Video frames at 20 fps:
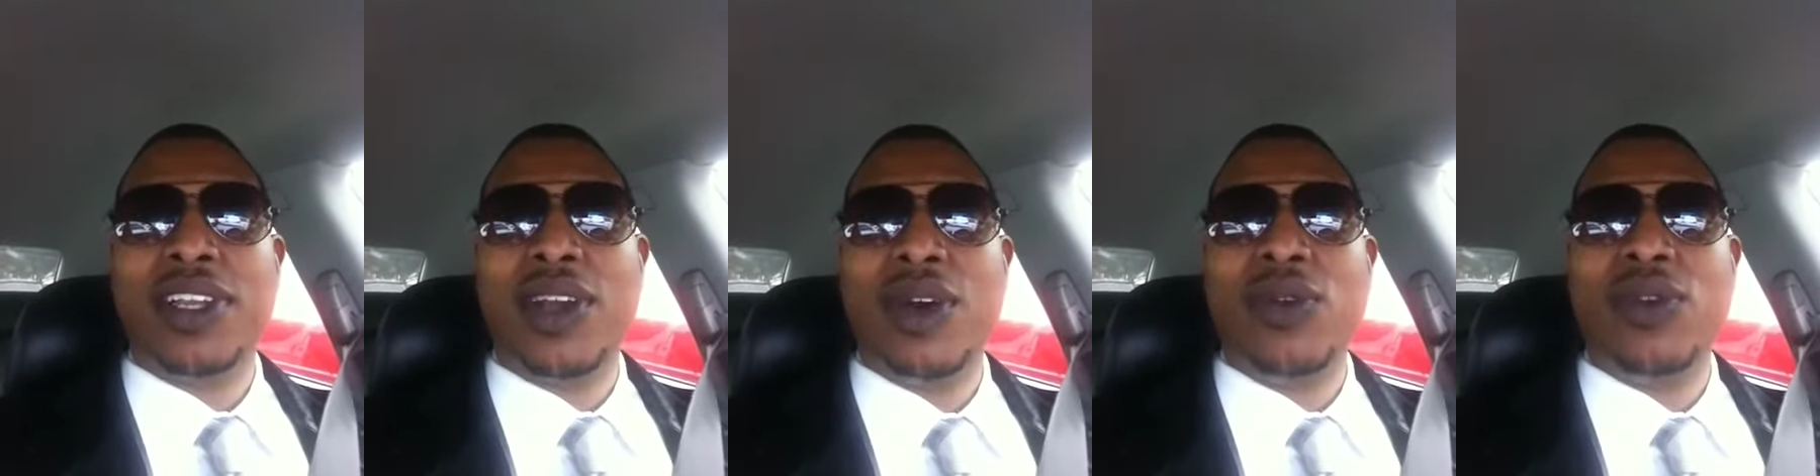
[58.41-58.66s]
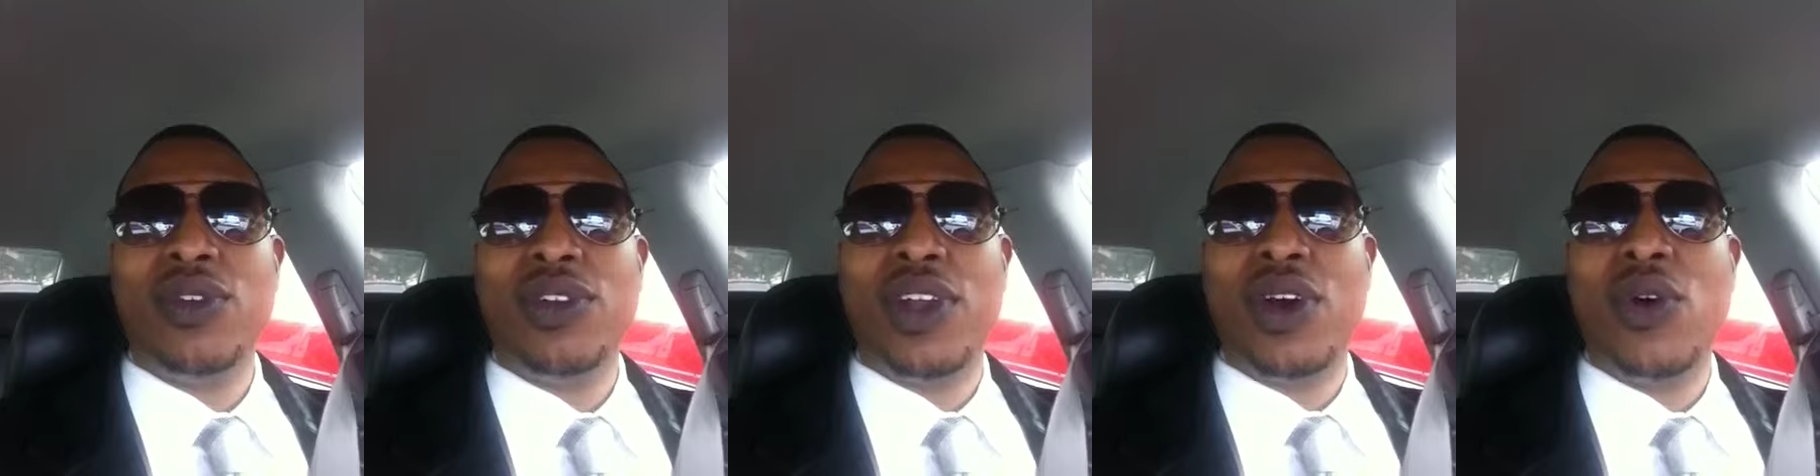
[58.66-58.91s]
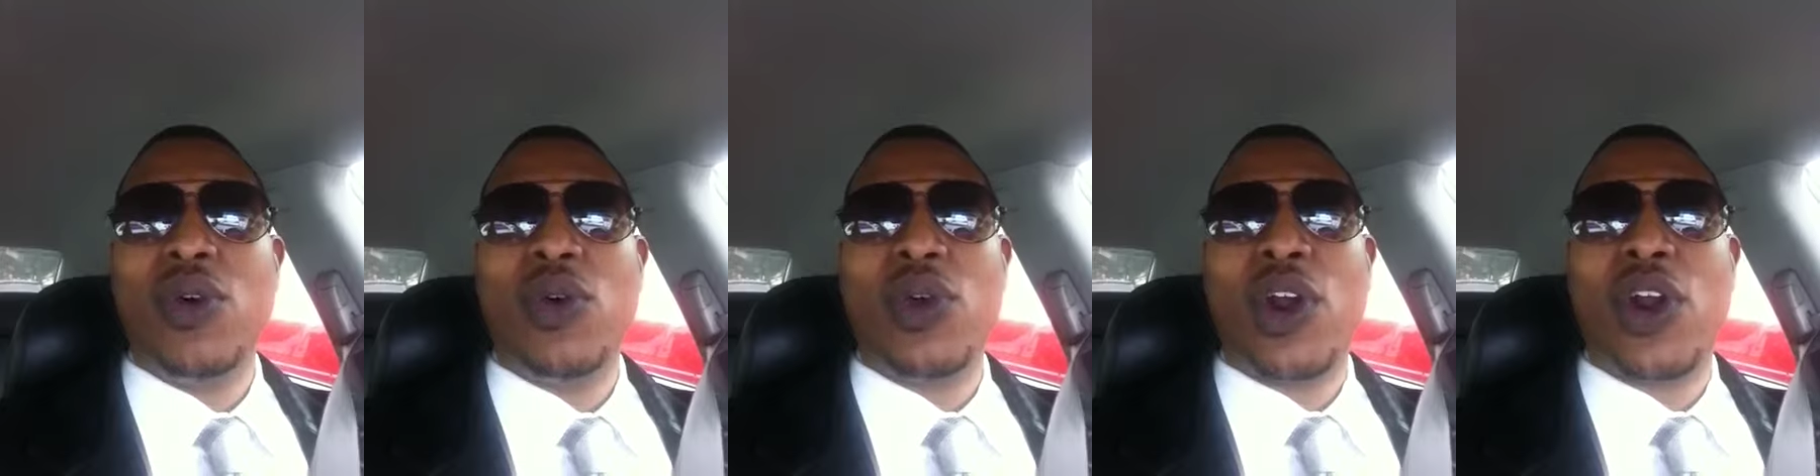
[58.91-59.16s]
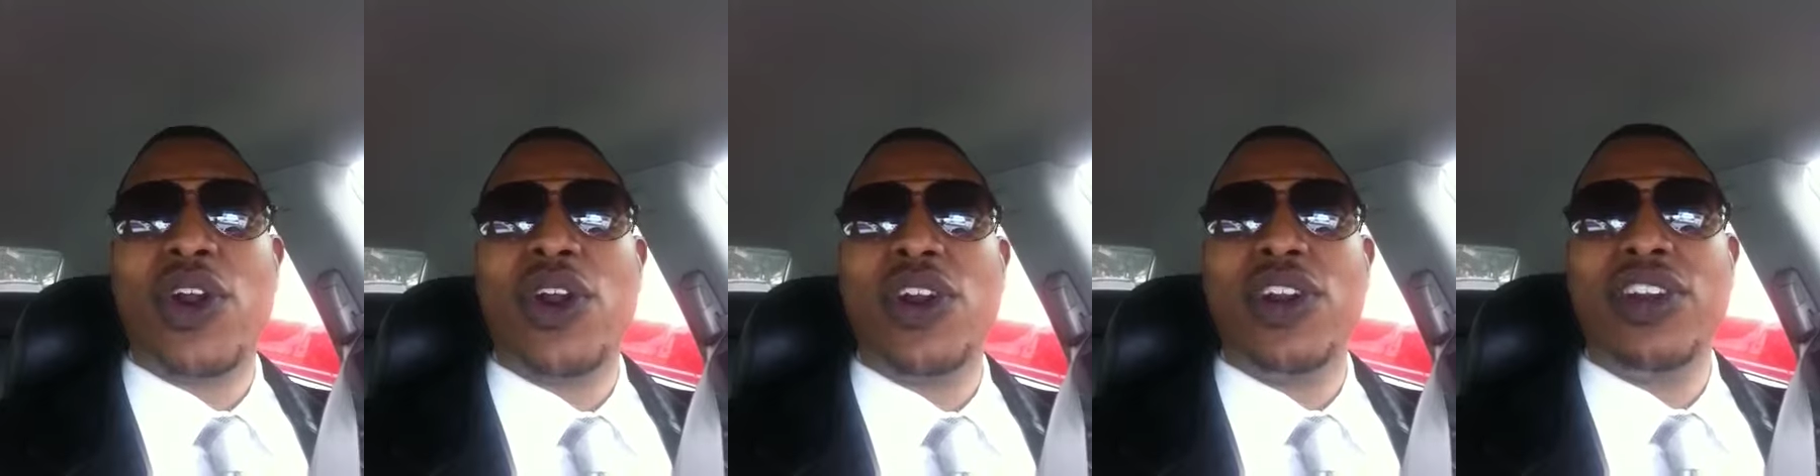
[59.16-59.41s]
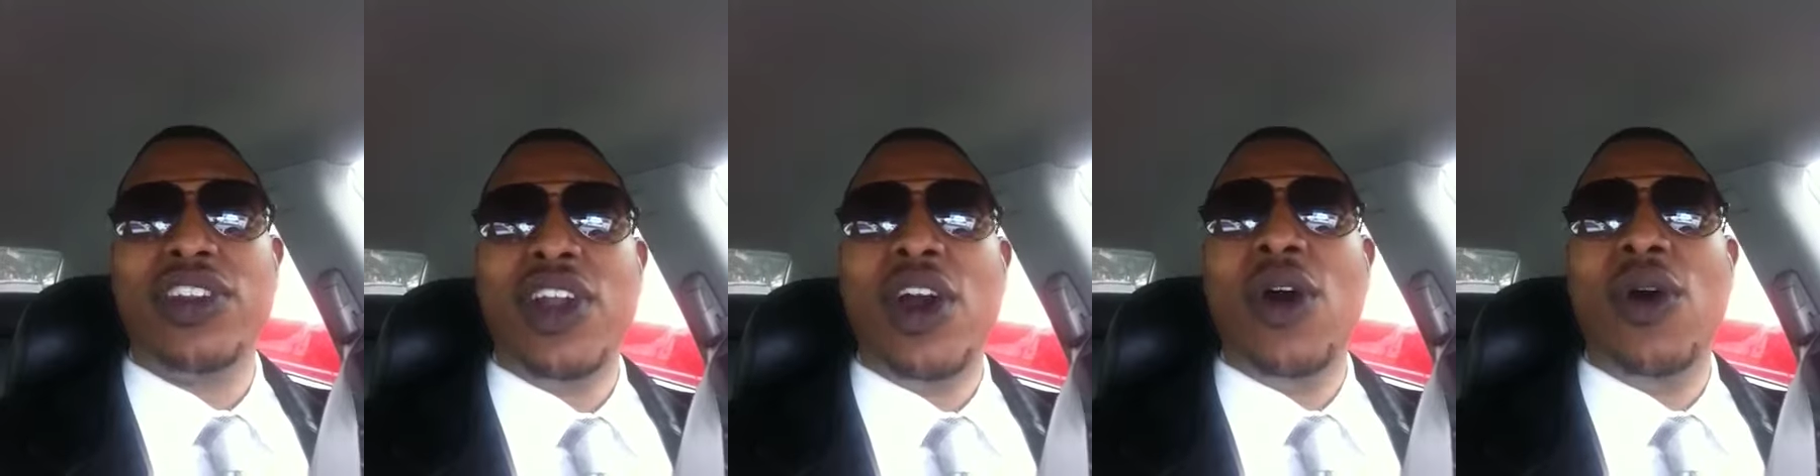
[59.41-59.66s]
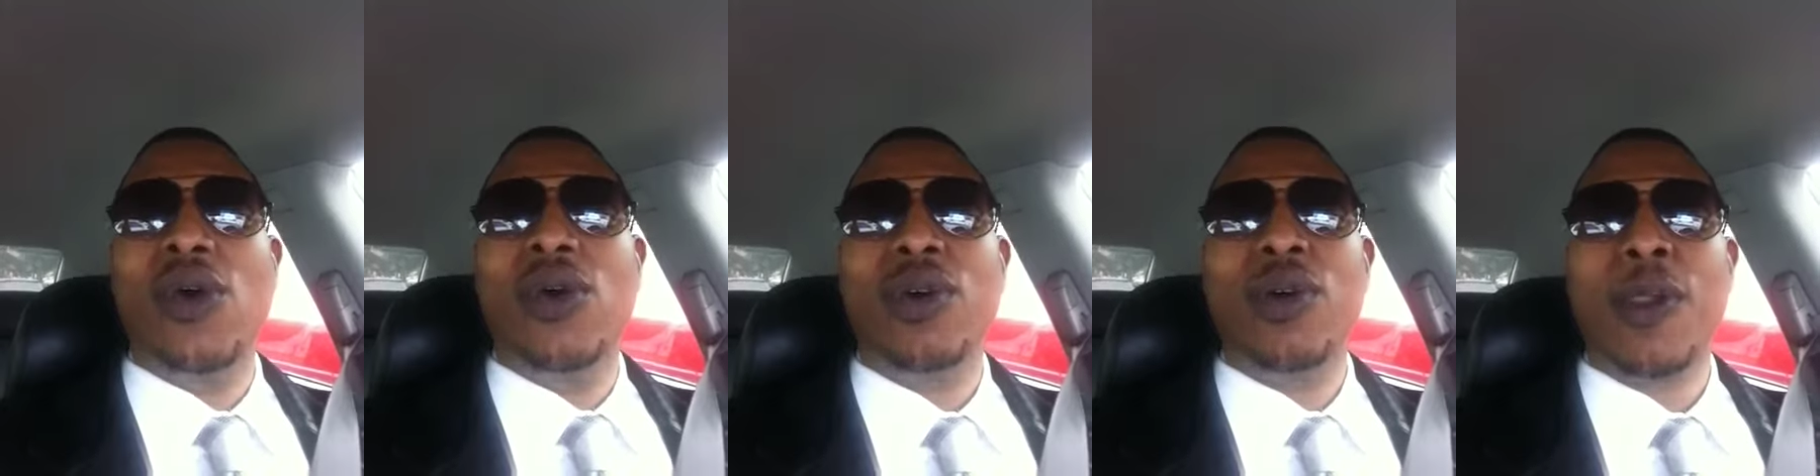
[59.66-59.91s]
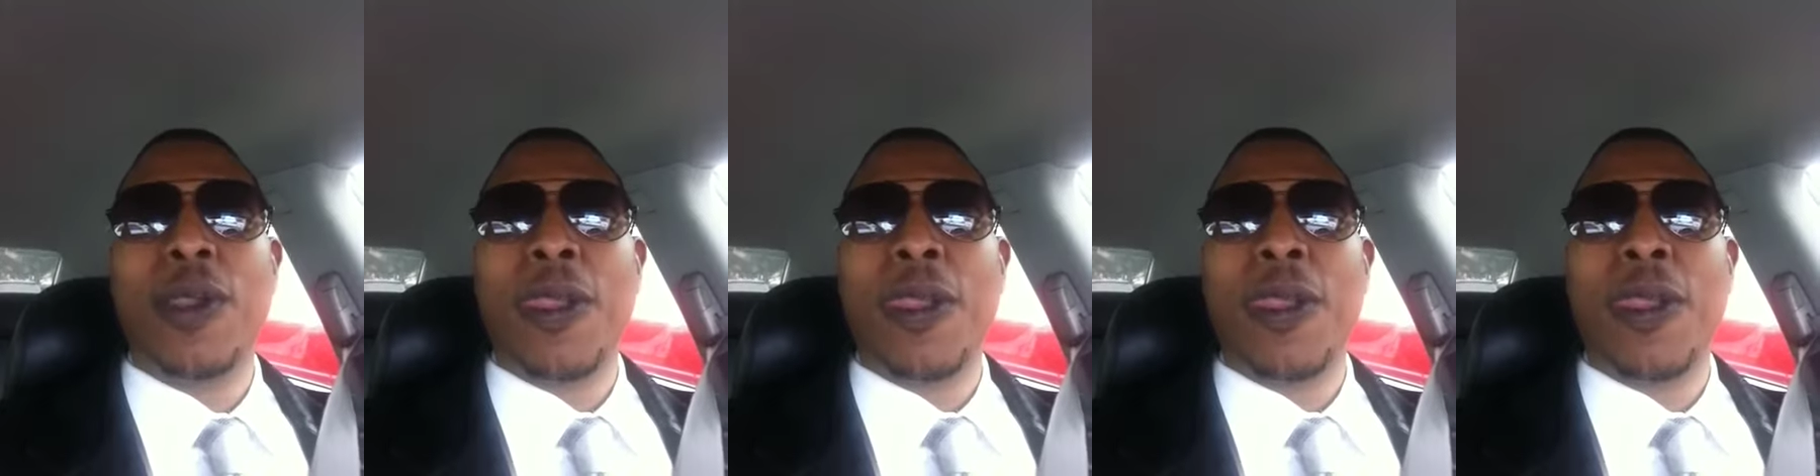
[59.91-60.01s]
Don't heard. No.